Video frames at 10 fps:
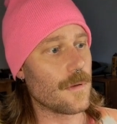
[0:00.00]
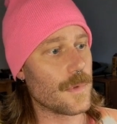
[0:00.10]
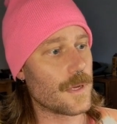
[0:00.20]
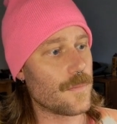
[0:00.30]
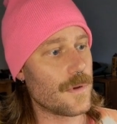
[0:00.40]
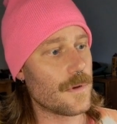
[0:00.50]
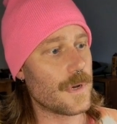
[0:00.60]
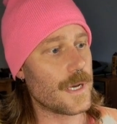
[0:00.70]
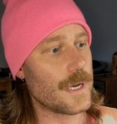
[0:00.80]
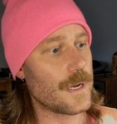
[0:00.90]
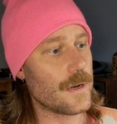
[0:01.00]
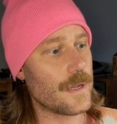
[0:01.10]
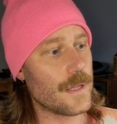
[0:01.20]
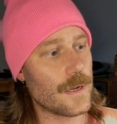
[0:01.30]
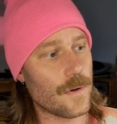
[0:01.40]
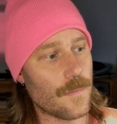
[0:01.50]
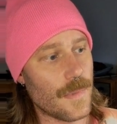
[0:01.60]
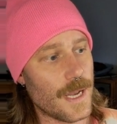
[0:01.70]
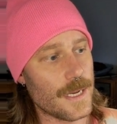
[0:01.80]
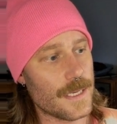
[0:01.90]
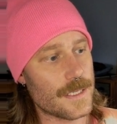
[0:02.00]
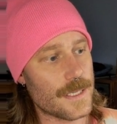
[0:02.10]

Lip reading: on my computer right here, and then go minus